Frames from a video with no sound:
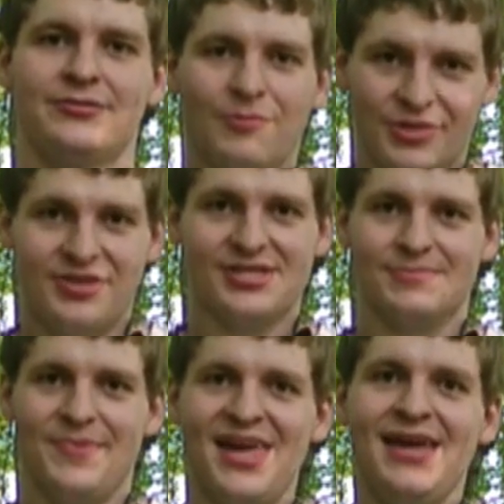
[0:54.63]
What
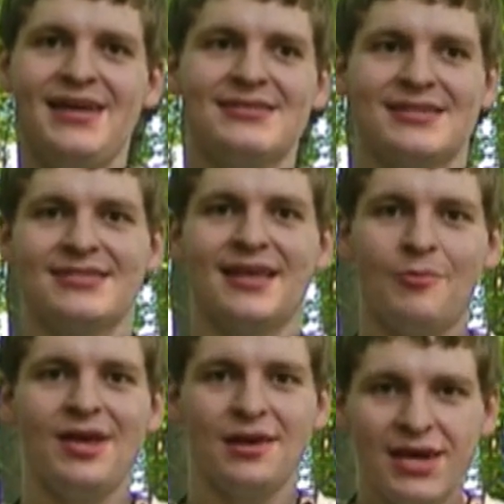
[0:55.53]
this means is
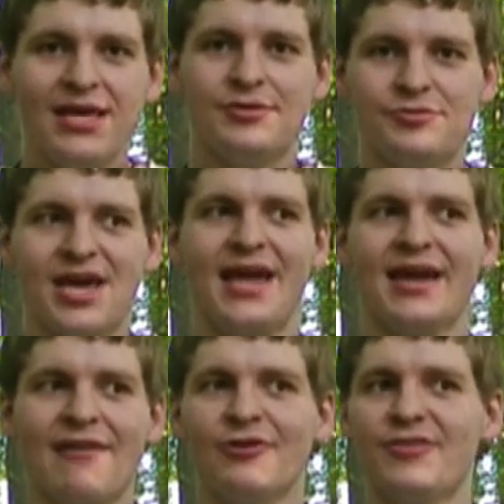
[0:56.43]
that we need to
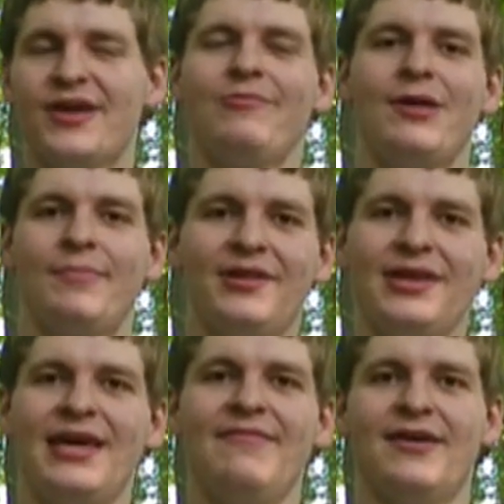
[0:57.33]
take everything we
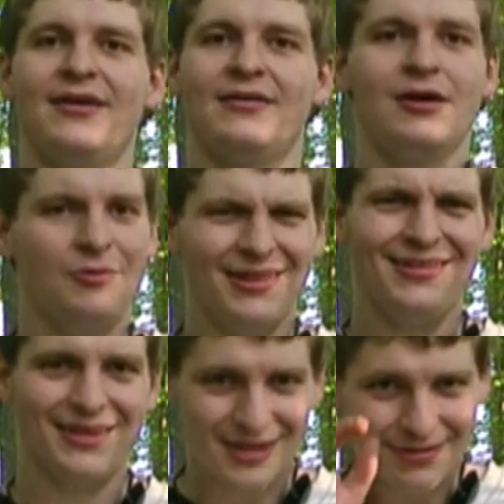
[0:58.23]
believe in with a
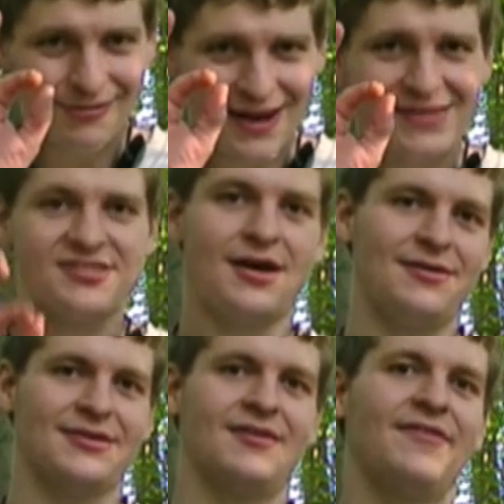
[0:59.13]
little grain of
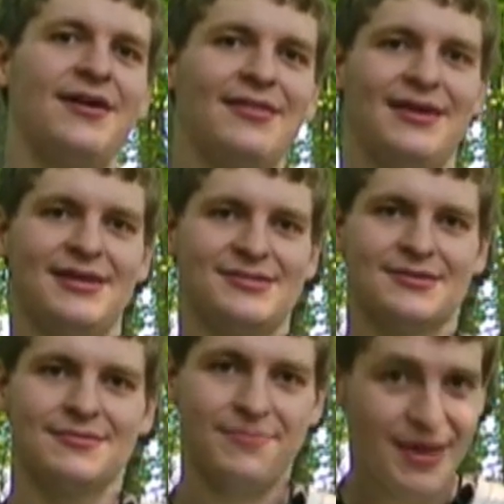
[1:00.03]
salt at the very
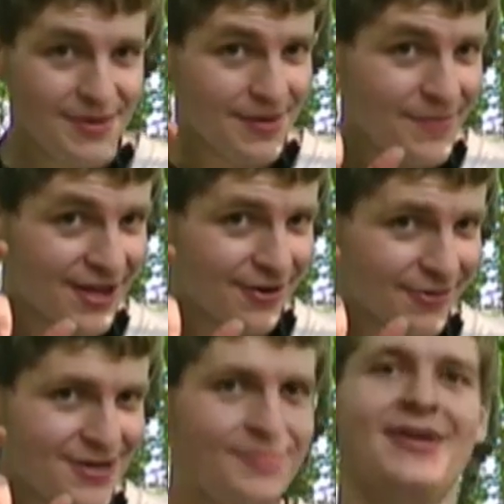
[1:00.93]
least. Maybe a bigger
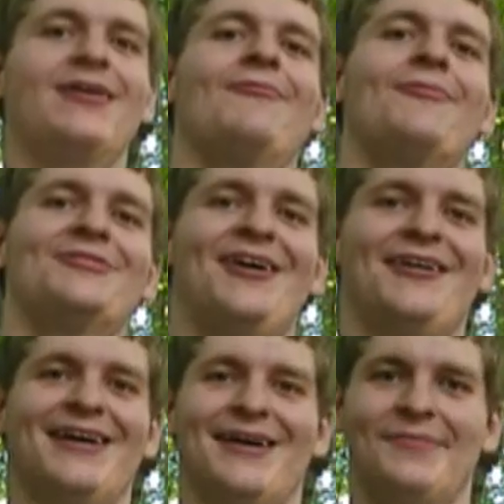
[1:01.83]
one depending on what we're
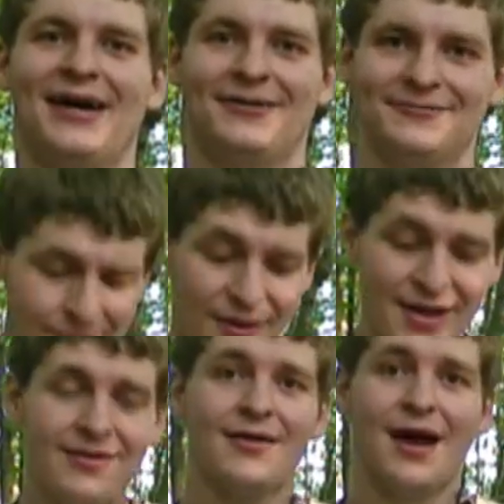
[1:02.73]
talking about.
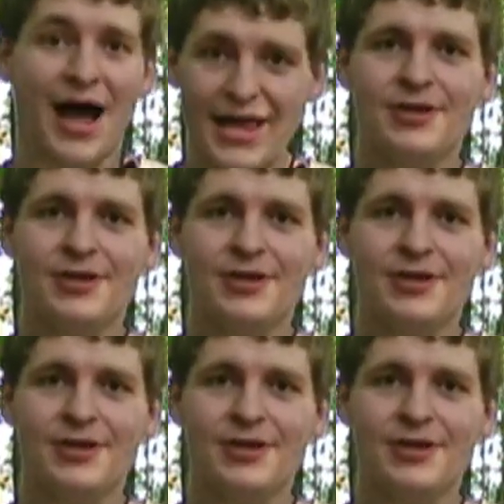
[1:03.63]
But I